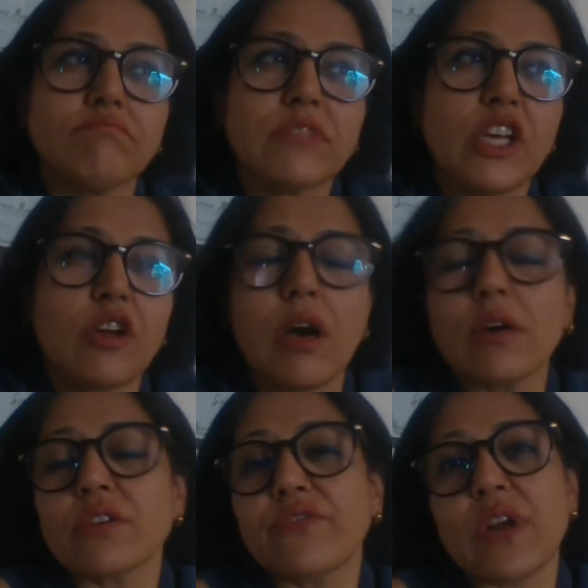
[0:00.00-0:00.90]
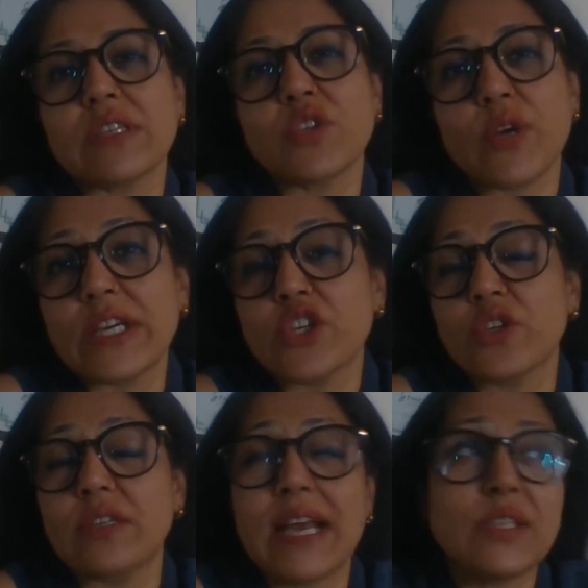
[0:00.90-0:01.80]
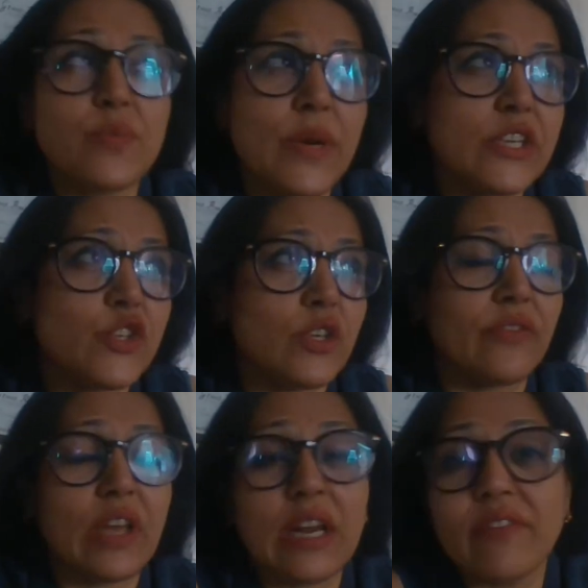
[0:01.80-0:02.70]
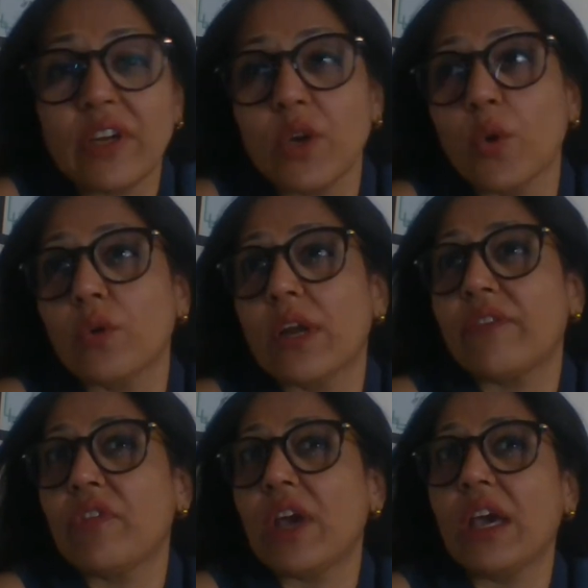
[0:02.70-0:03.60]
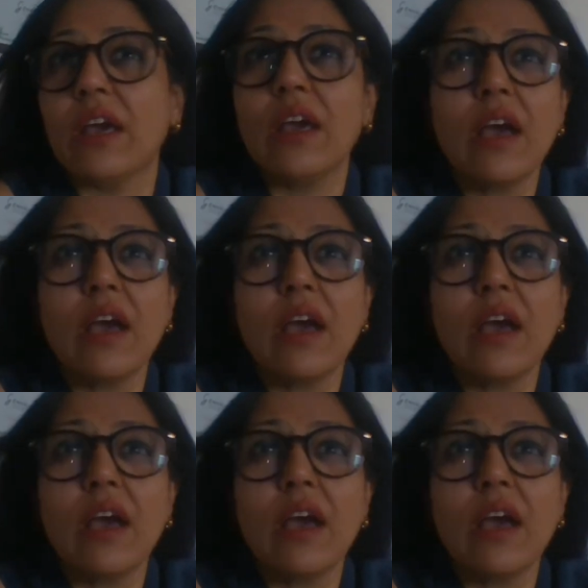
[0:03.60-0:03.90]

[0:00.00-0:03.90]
you know, out of frustration, desperation, if they live alone, if they